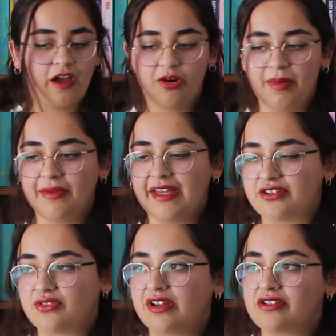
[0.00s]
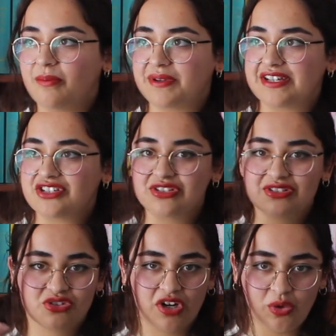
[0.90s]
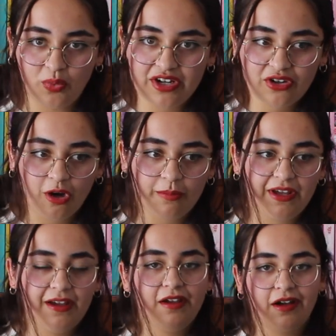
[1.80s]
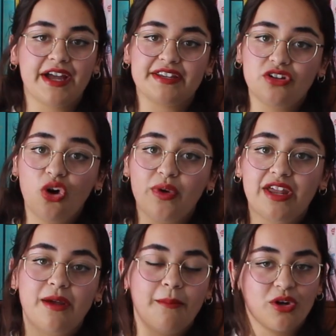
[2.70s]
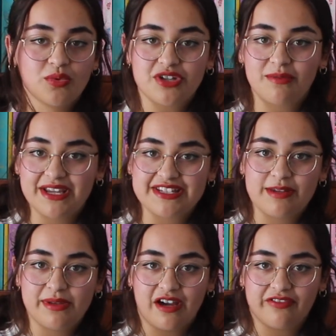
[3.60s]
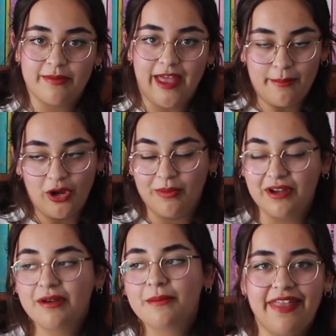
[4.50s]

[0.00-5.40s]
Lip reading: I remember entering a competition to try and win a copy. I did not win, but it was on my TBR from that moment.